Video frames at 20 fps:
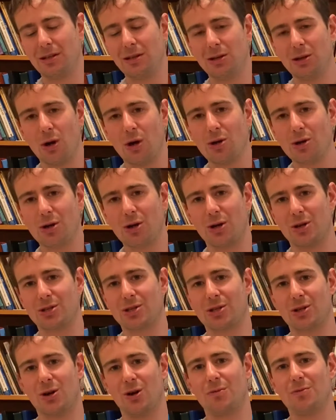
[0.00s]

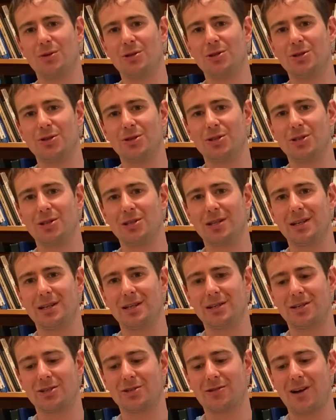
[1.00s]
low-cost gold producers in
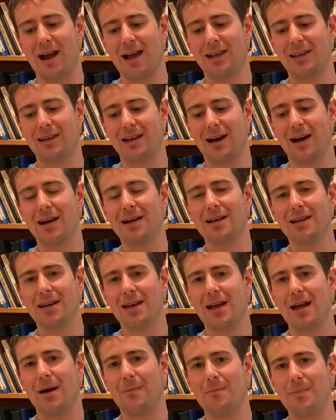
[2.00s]
Australia
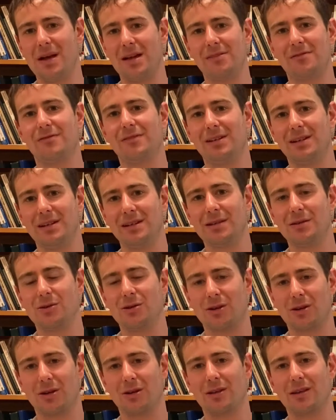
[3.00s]
are benefiting not
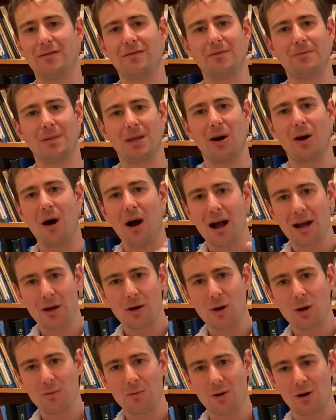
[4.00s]
only from the high
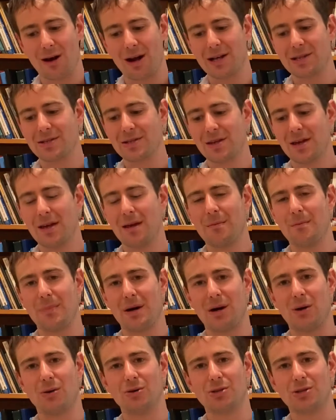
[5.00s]
gold price, but
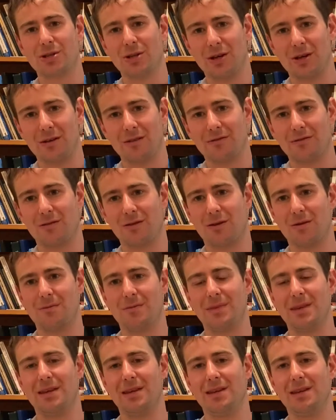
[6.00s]
also from
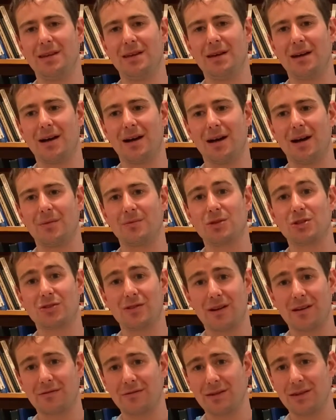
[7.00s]
the
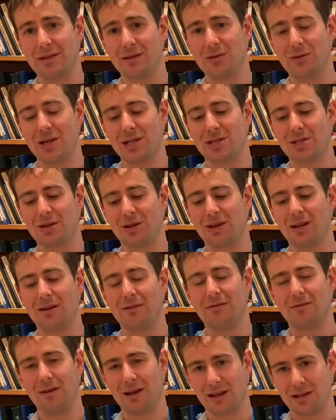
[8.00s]
strength in the US dollar
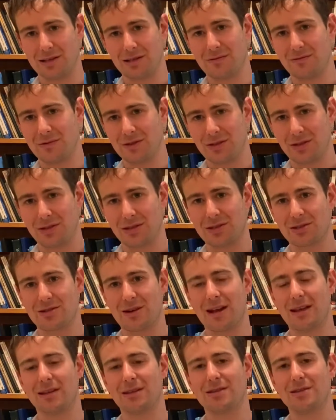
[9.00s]
relative to the
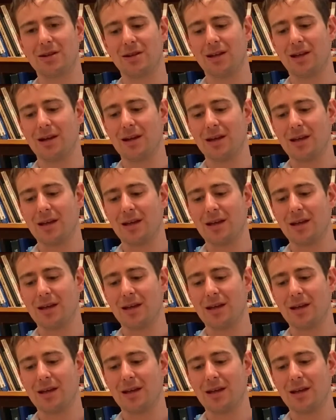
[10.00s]
Australian dollar.